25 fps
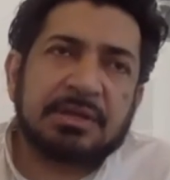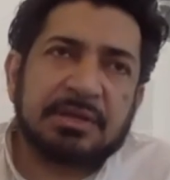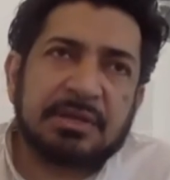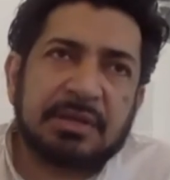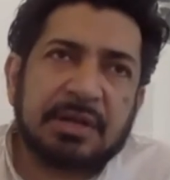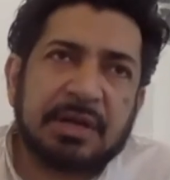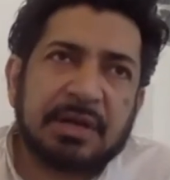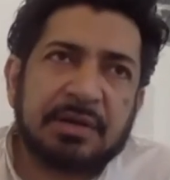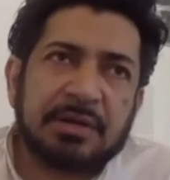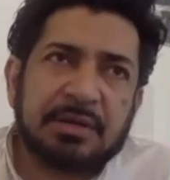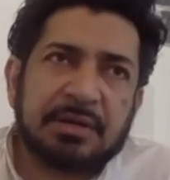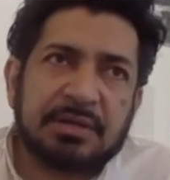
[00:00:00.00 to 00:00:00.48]

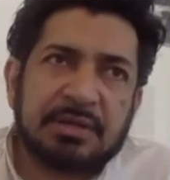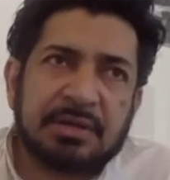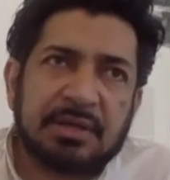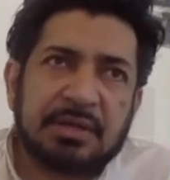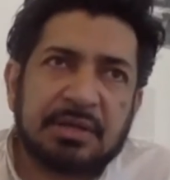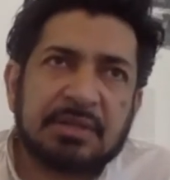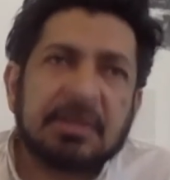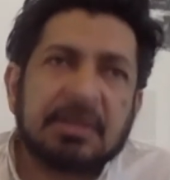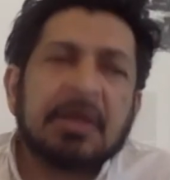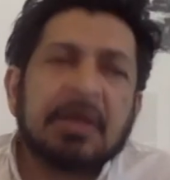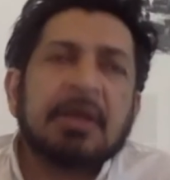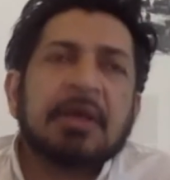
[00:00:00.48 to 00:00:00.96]
Their
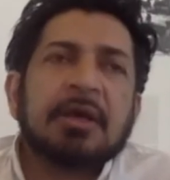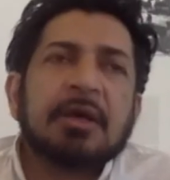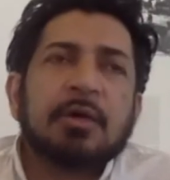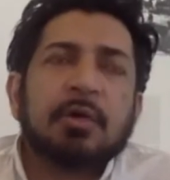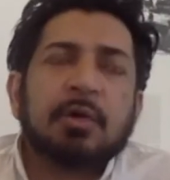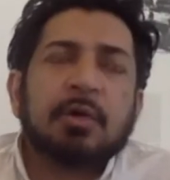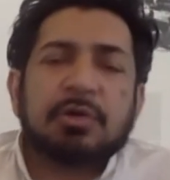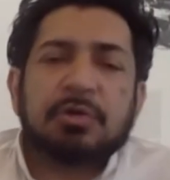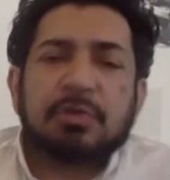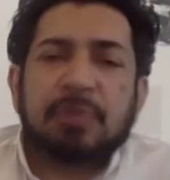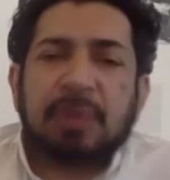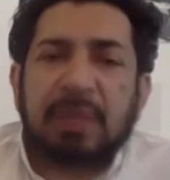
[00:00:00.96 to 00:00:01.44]
disease
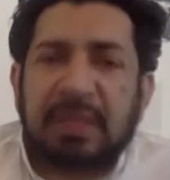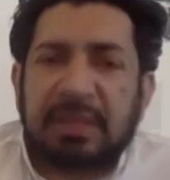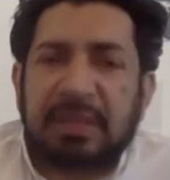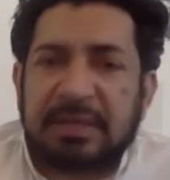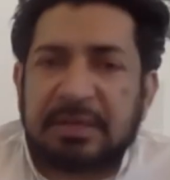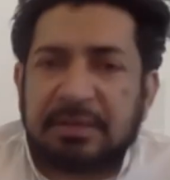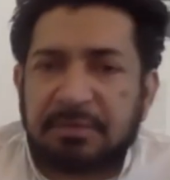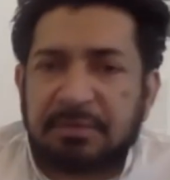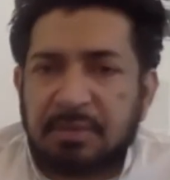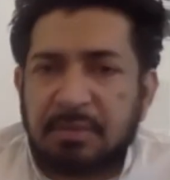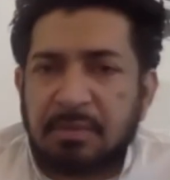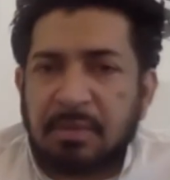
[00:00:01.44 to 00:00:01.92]
was
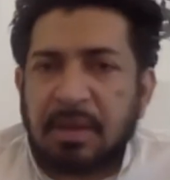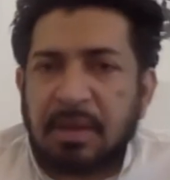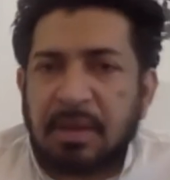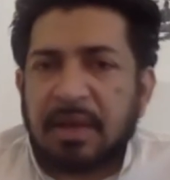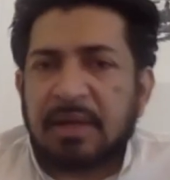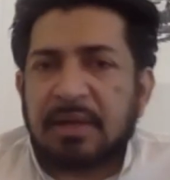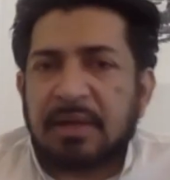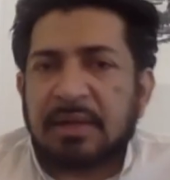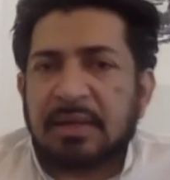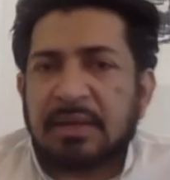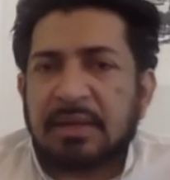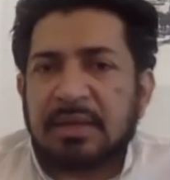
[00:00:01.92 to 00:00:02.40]
relatively
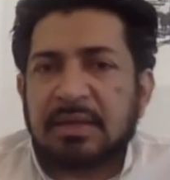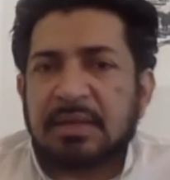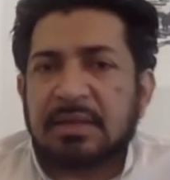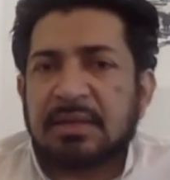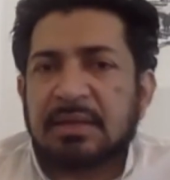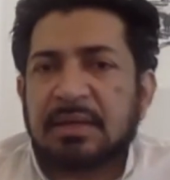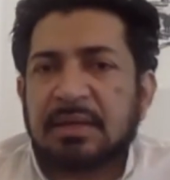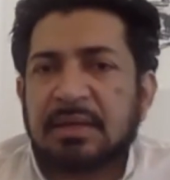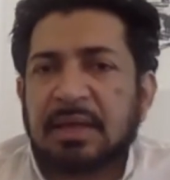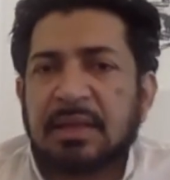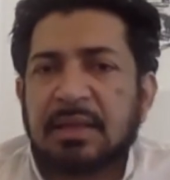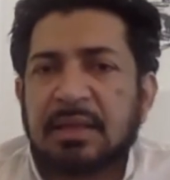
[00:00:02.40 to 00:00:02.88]
mild,
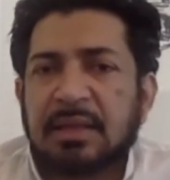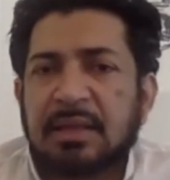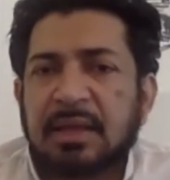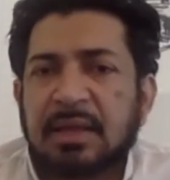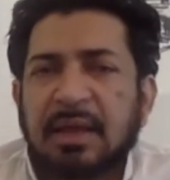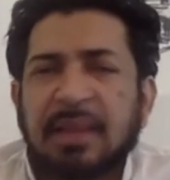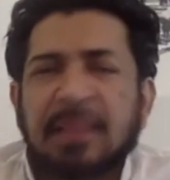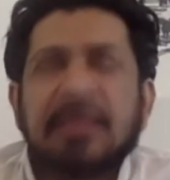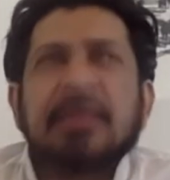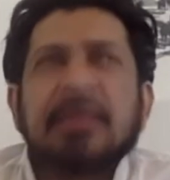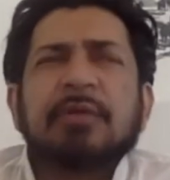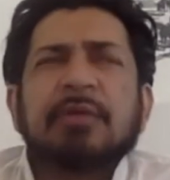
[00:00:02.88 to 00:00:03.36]
and
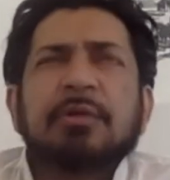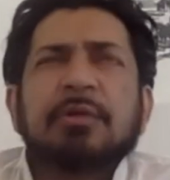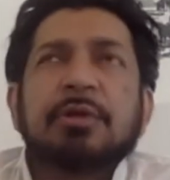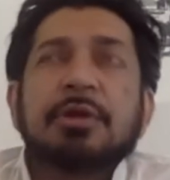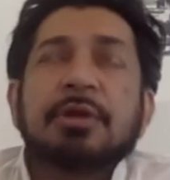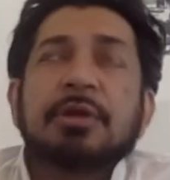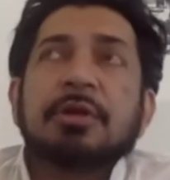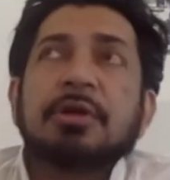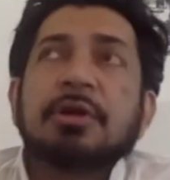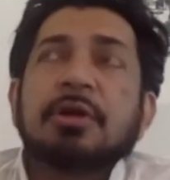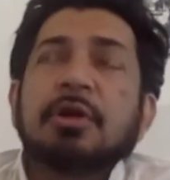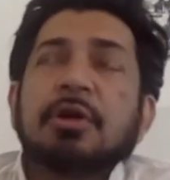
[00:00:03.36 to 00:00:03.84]
I think there were
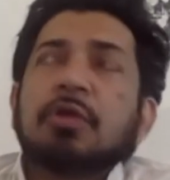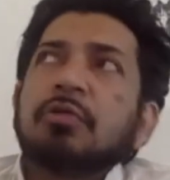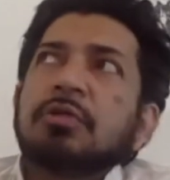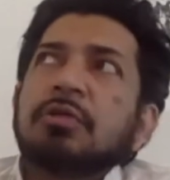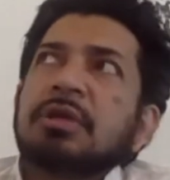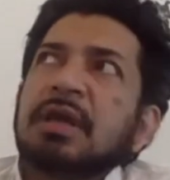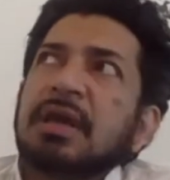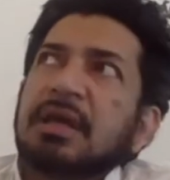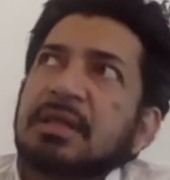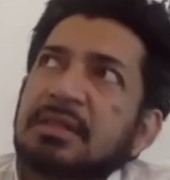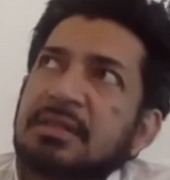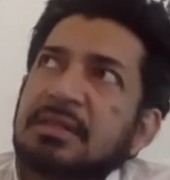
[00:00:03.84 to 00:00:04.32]
no
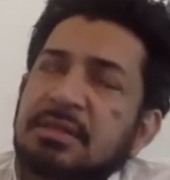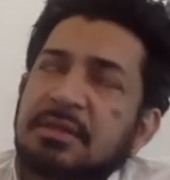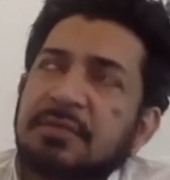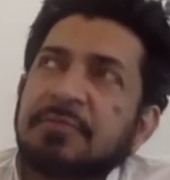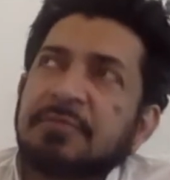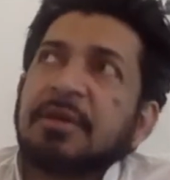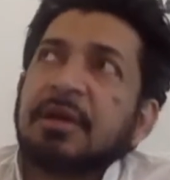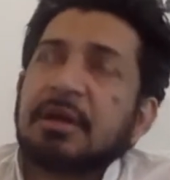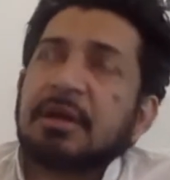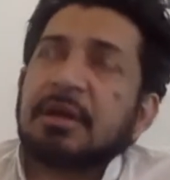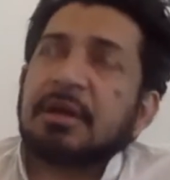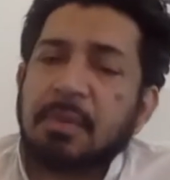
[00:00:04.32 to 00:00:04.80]
deaths,
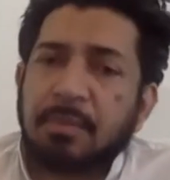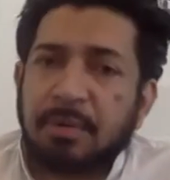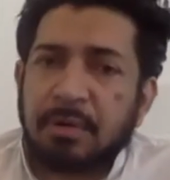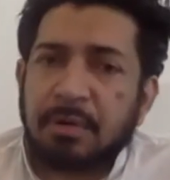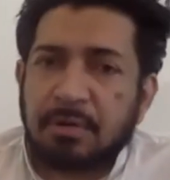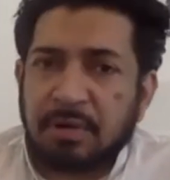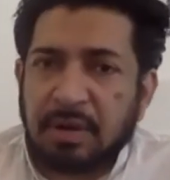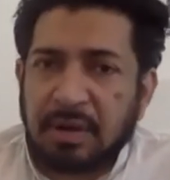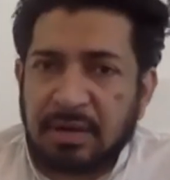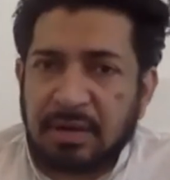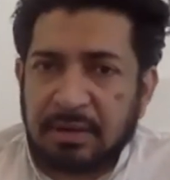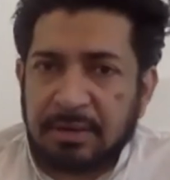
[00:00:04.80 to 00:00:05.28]
if I remember
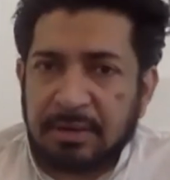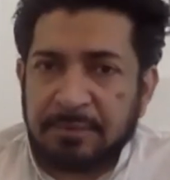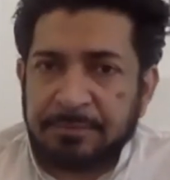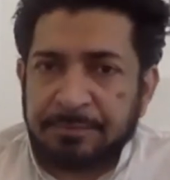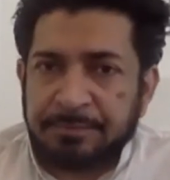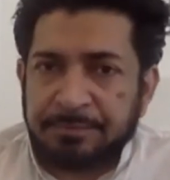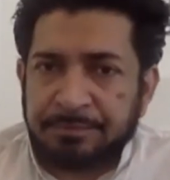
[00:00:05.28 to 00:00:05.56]
correctly.